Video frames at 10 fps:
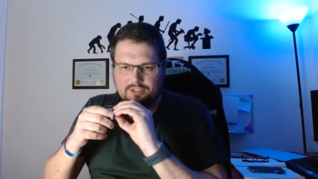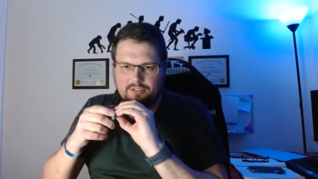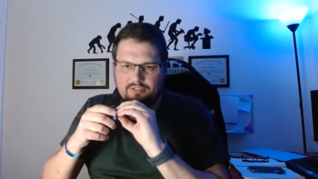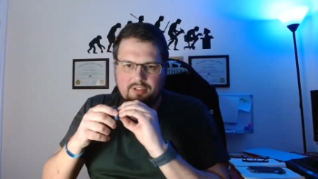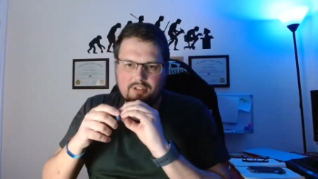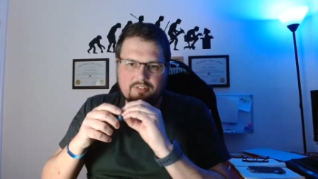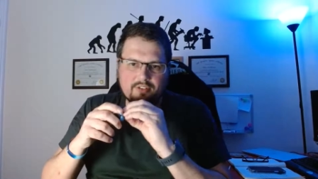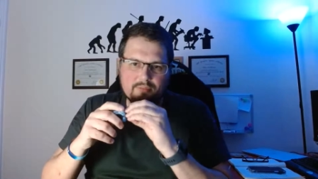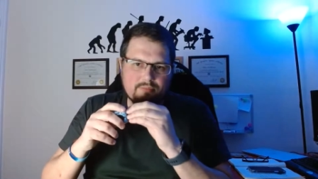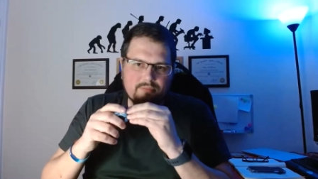of
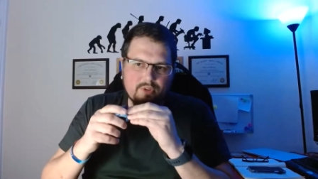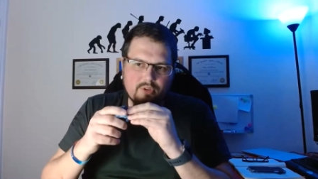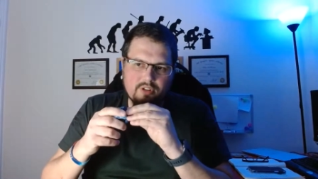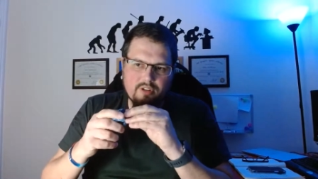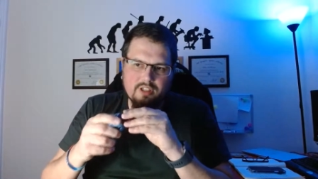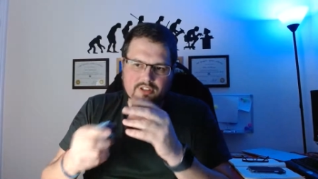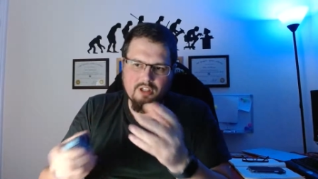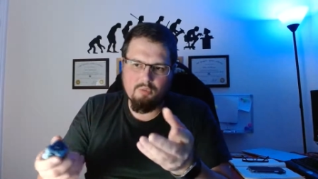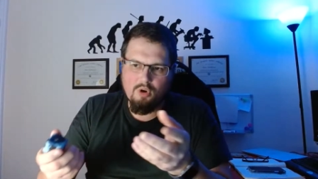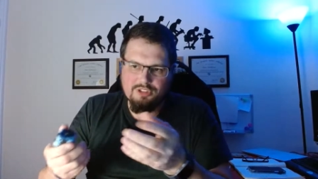them doing things
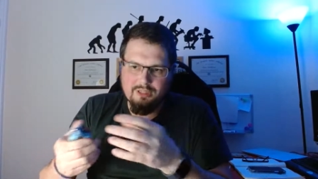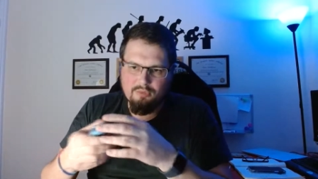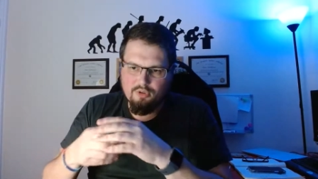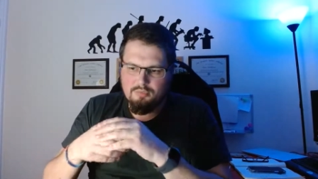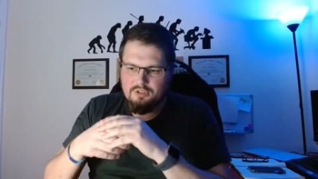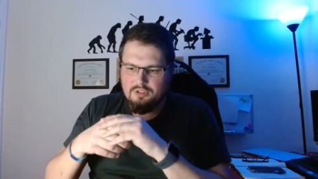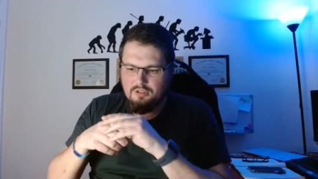like WhatsApp groups.